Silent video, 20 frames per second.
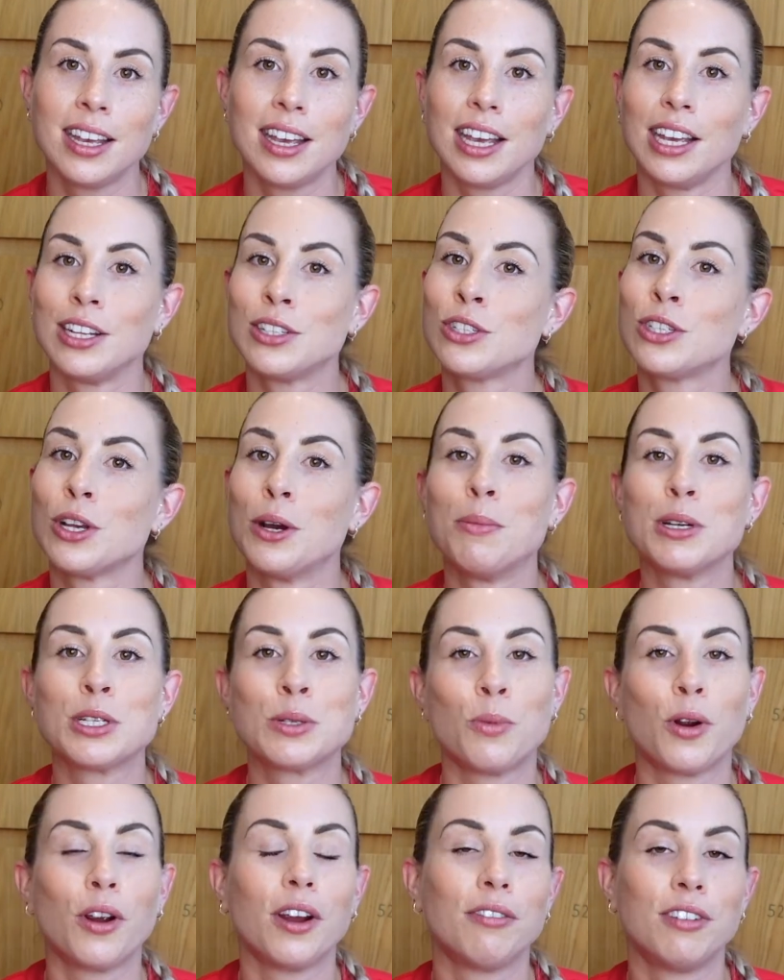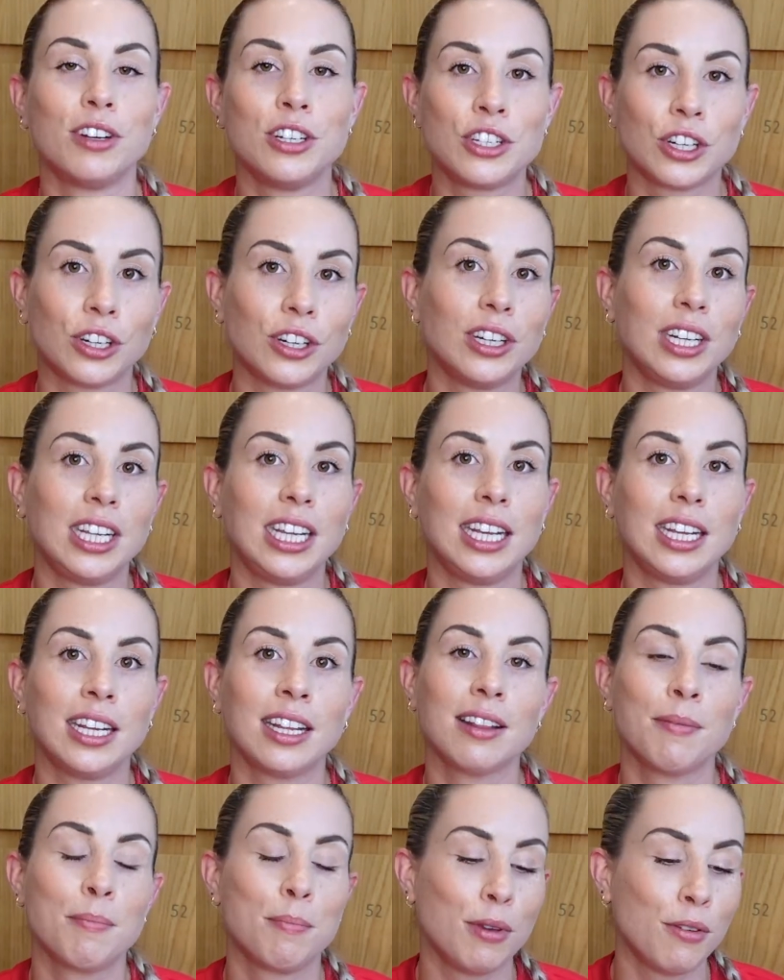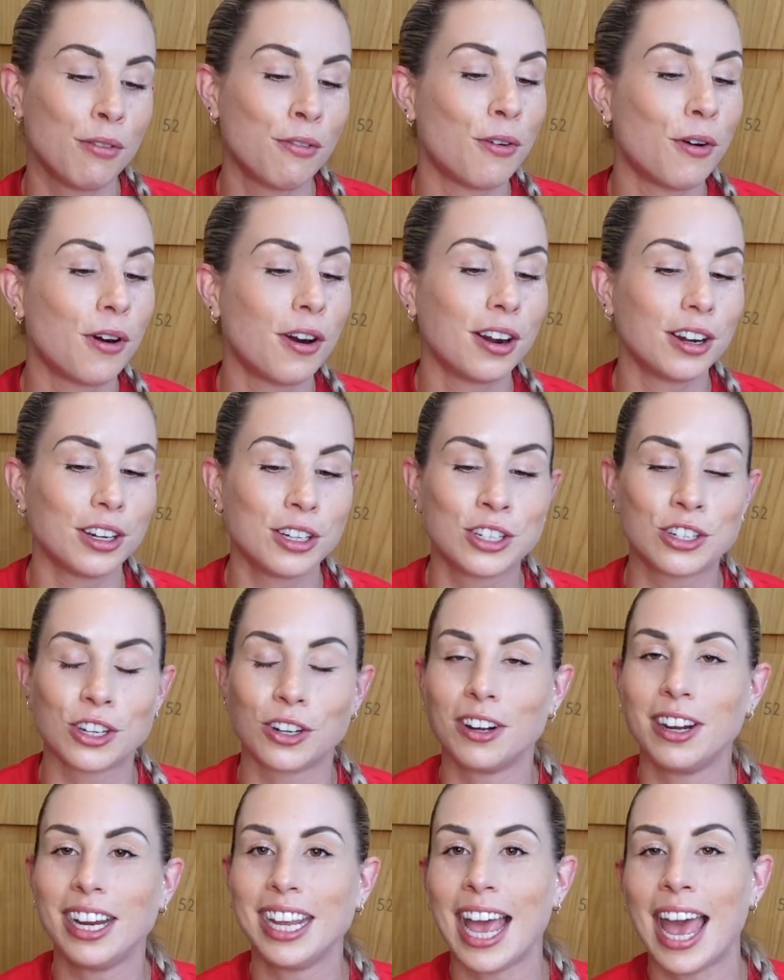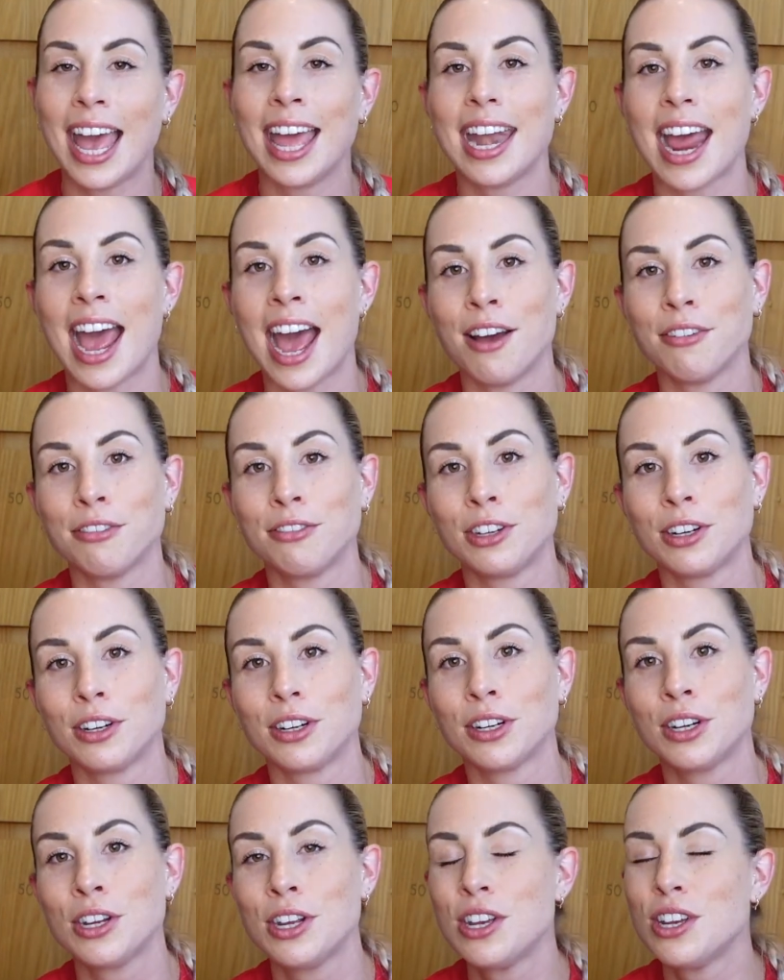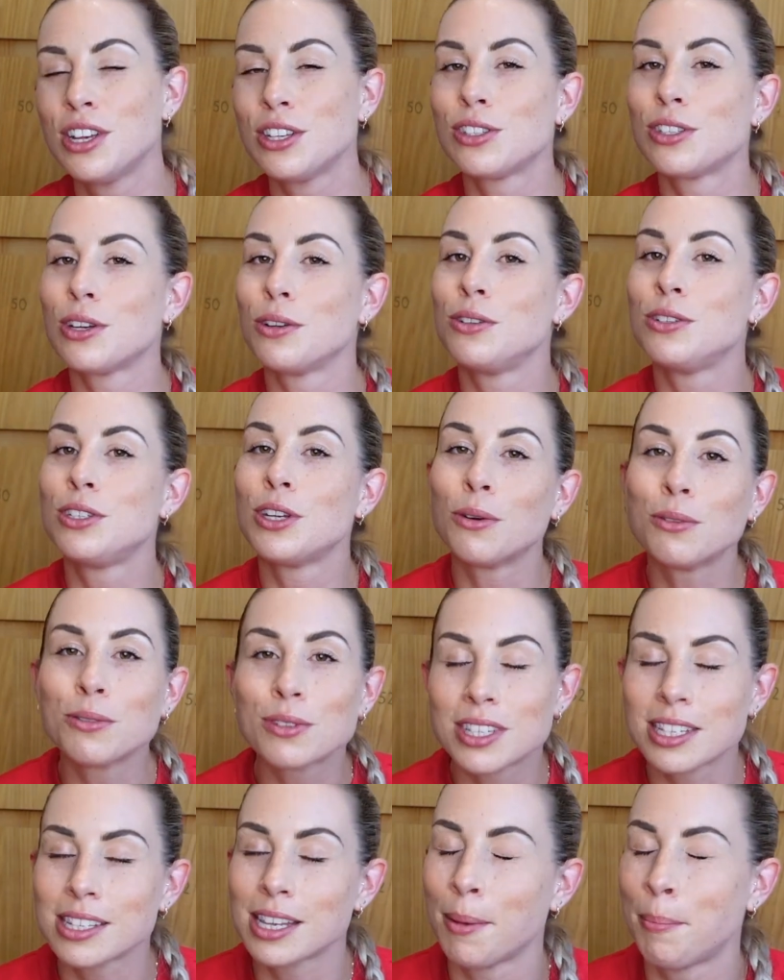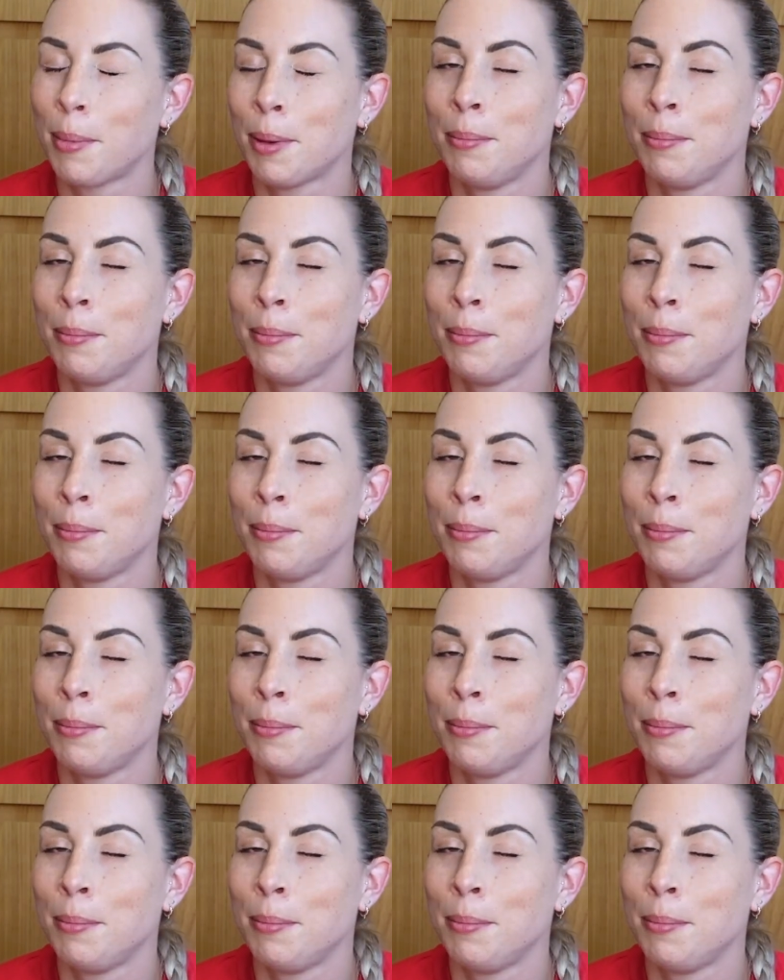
It's so much more of a journey before, during, and after, so don't skip a